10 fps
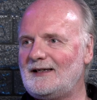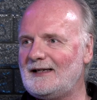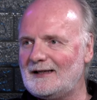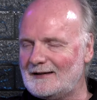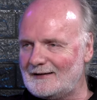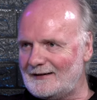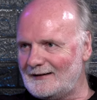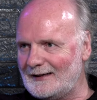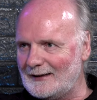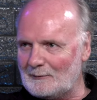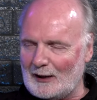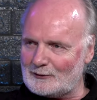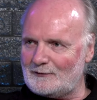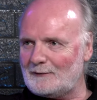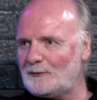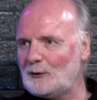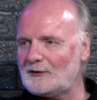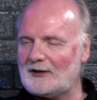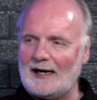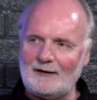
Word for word: in the amount of influence they